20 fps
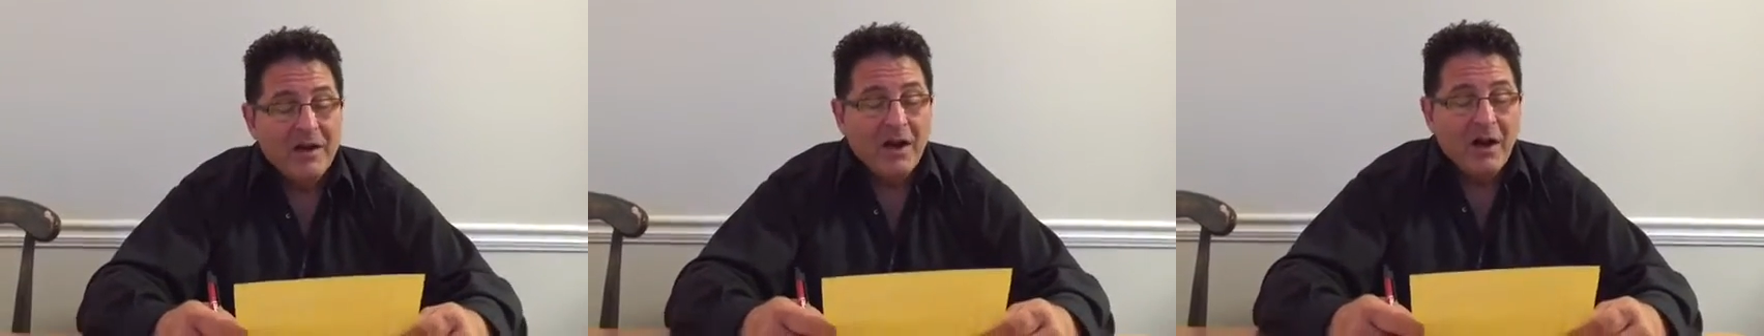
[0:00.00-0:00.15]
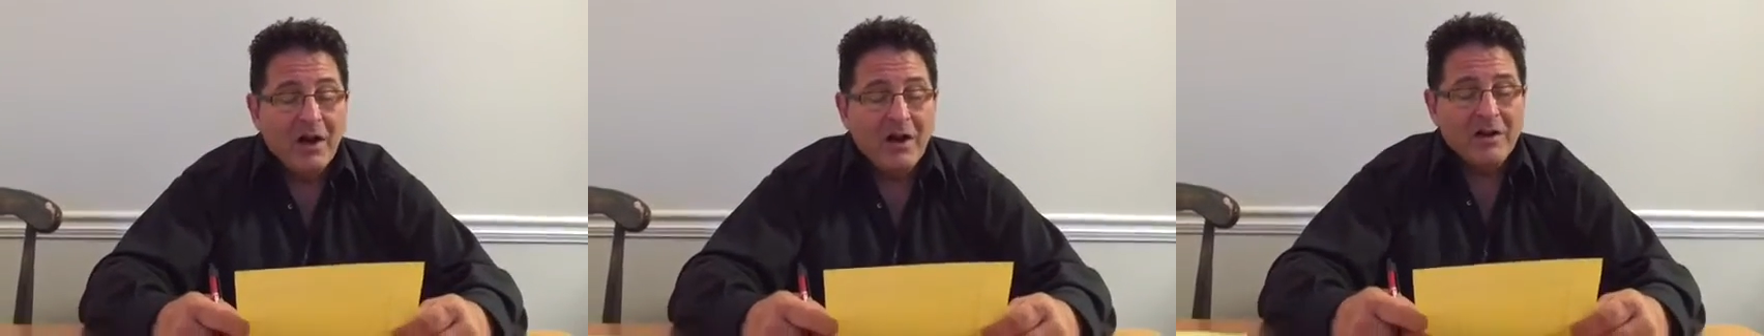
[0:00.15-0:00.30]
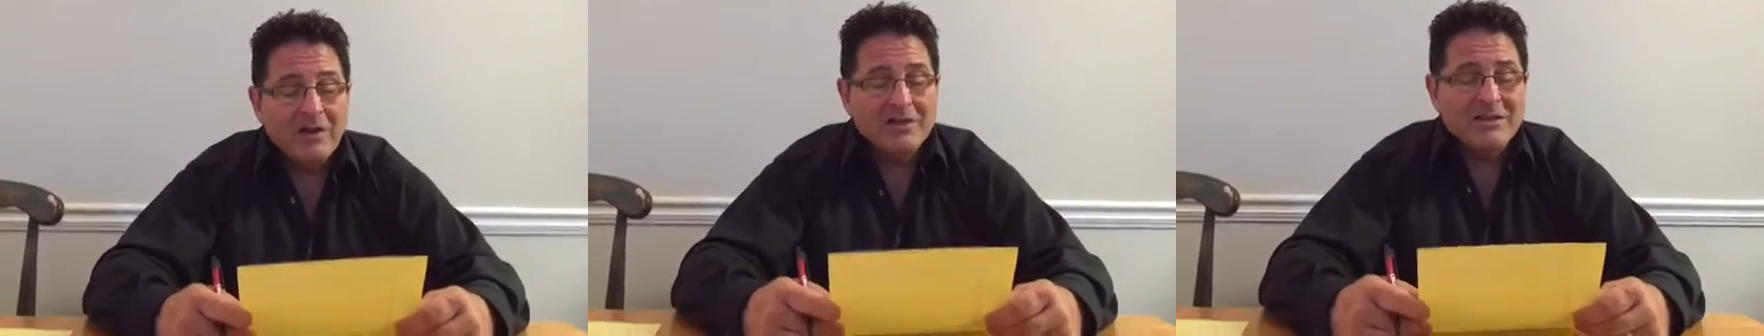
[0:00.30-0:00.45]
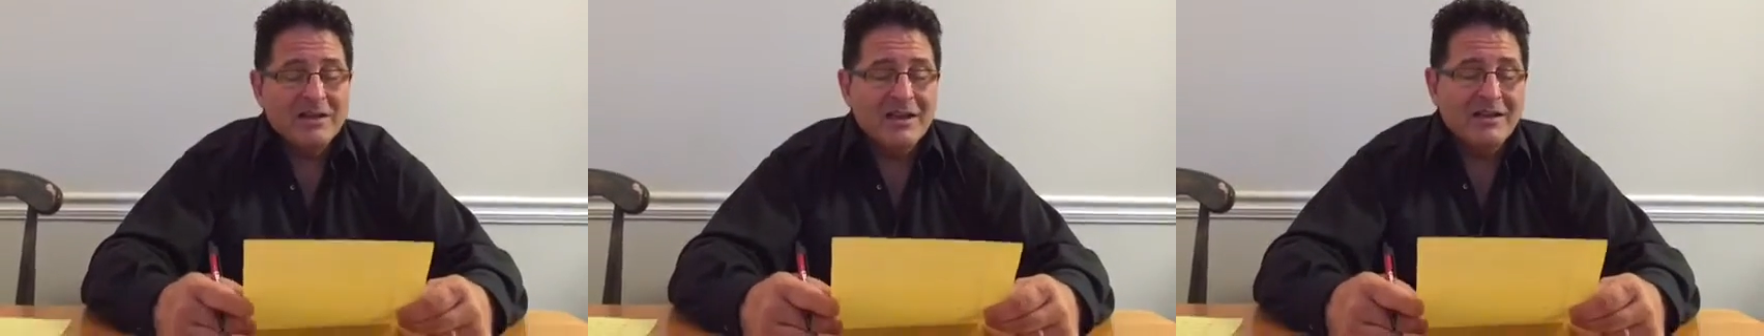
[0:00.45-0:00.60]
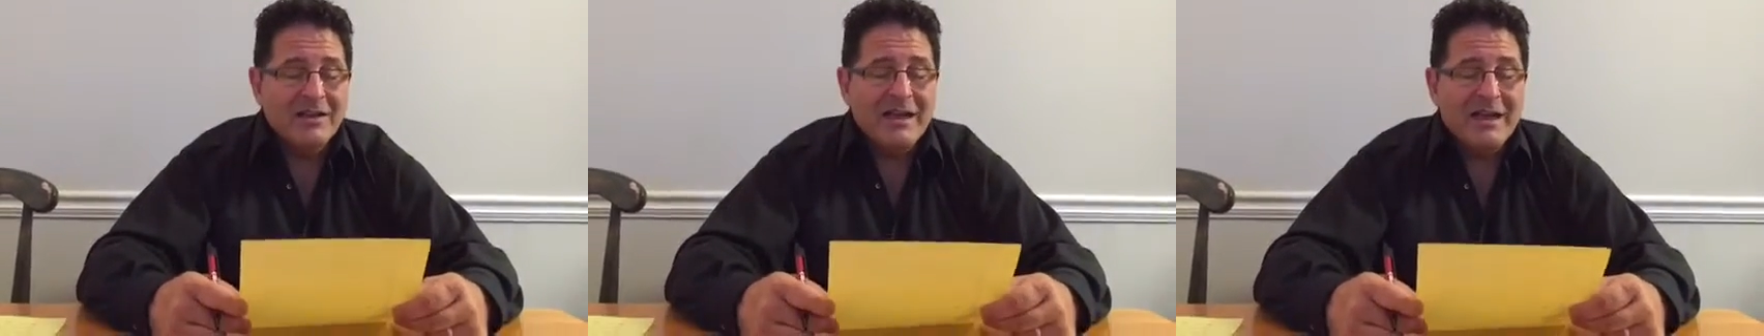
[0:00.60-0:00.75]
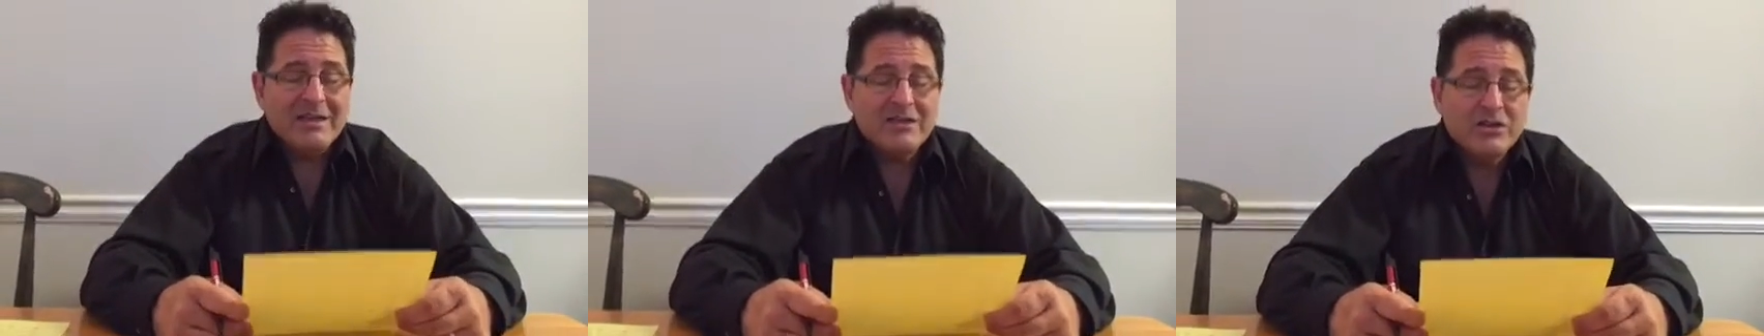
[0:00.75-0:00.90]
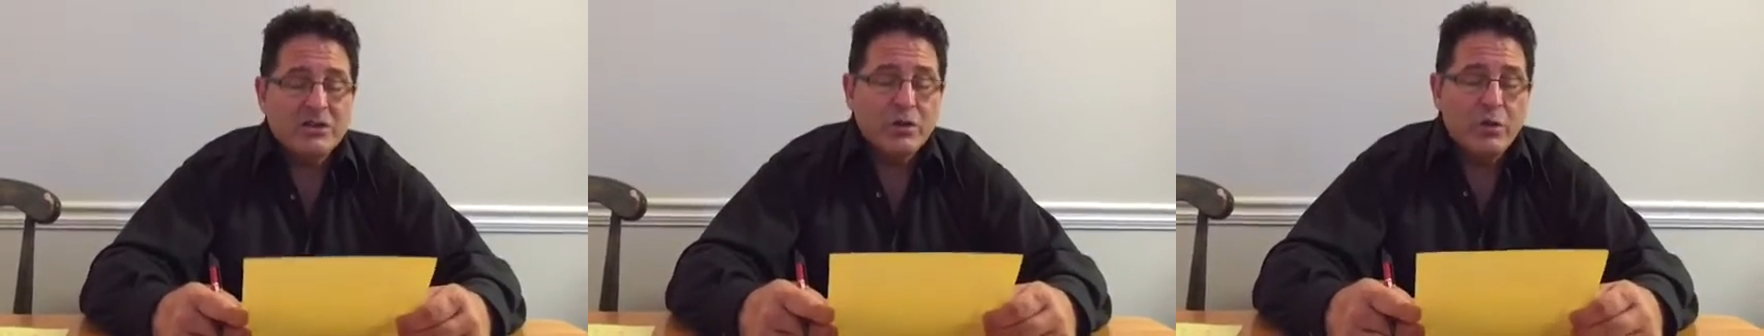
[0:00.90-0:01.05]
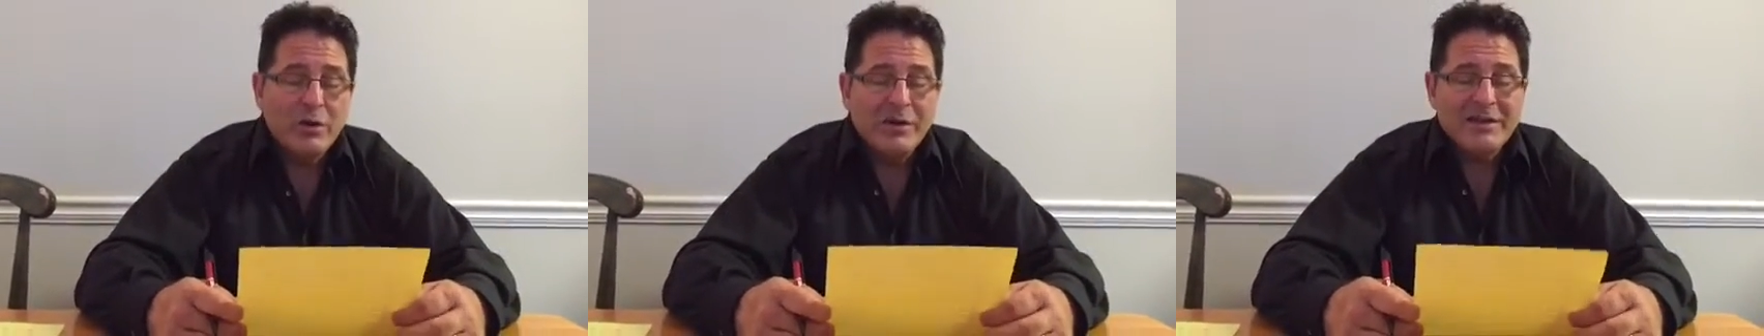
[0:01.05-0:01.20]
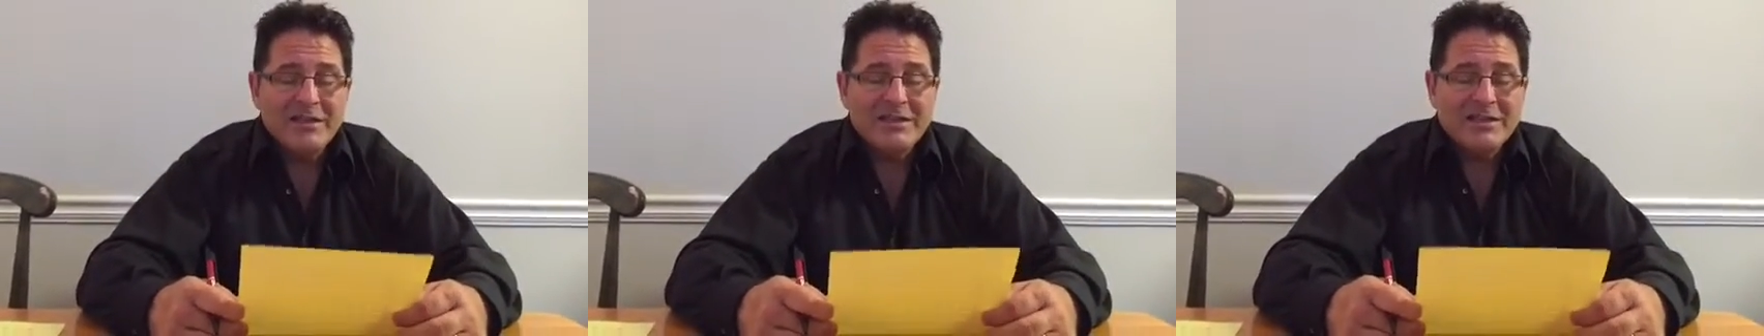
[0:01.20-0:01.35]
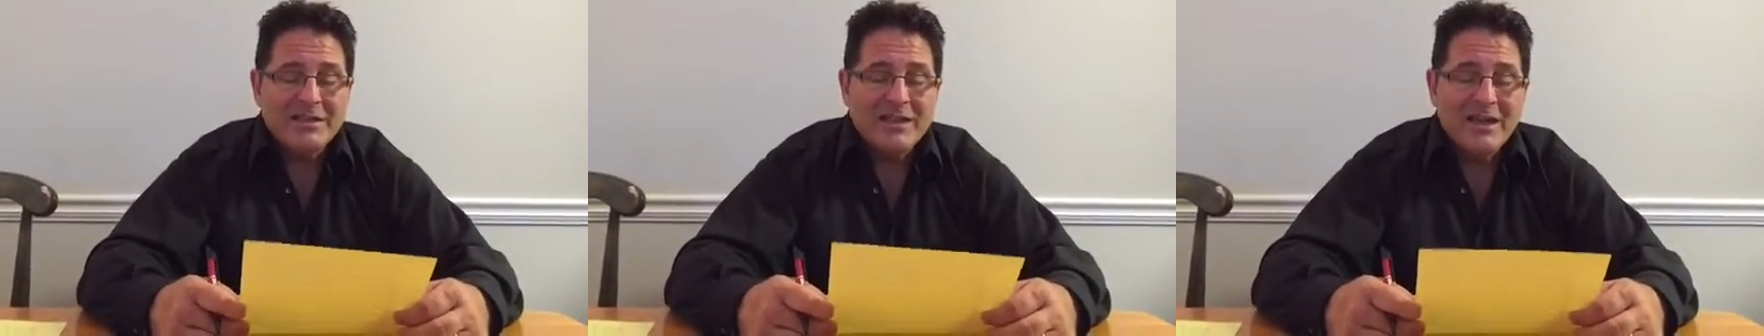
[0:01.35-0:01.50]
Hugs that last
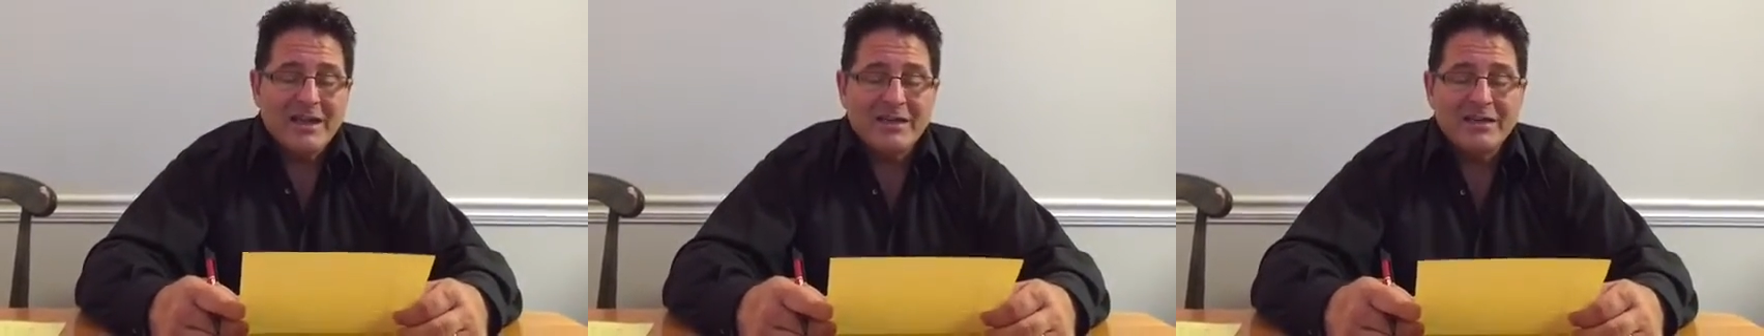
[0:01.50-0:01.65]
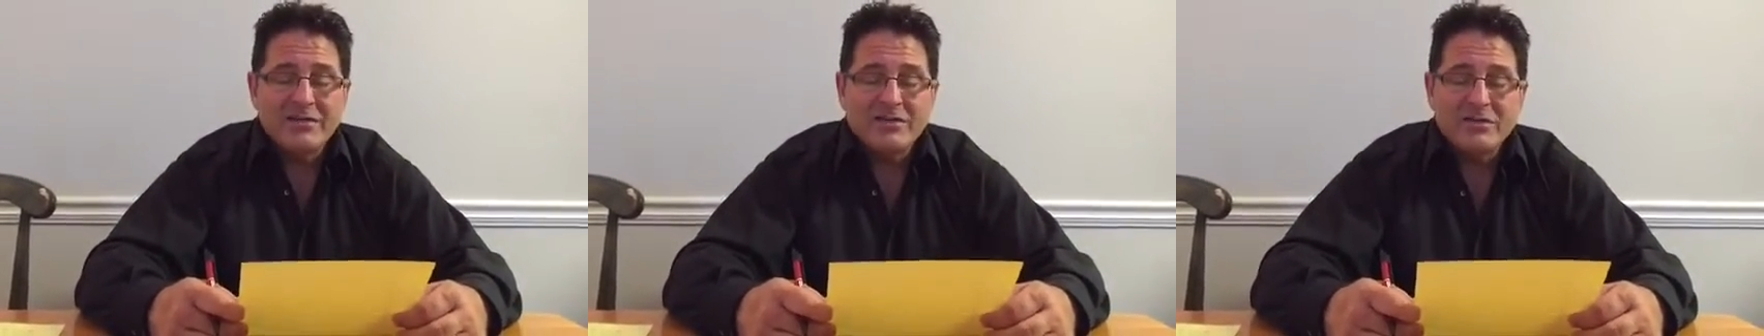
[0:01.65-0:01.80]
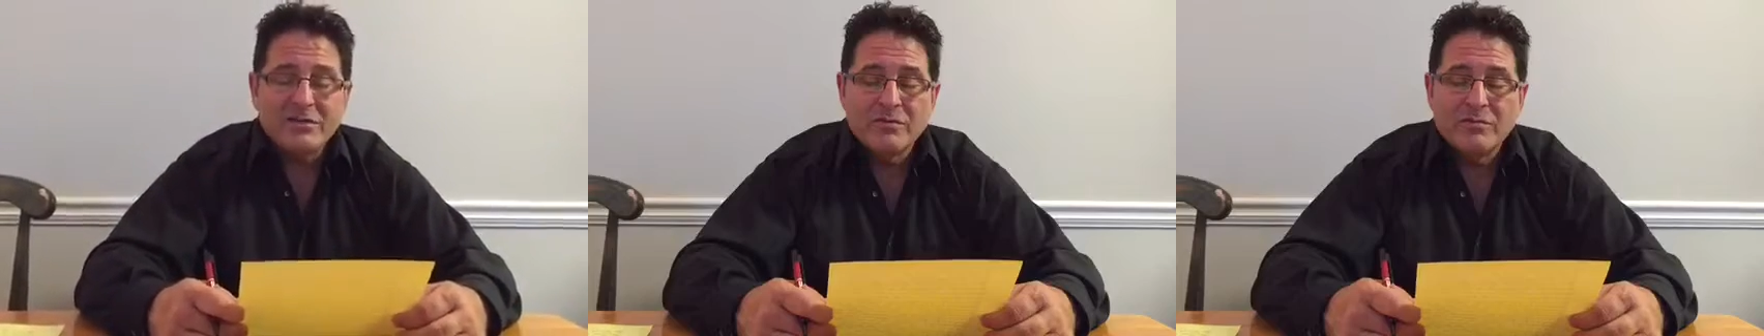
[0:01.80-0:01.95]
20 seconds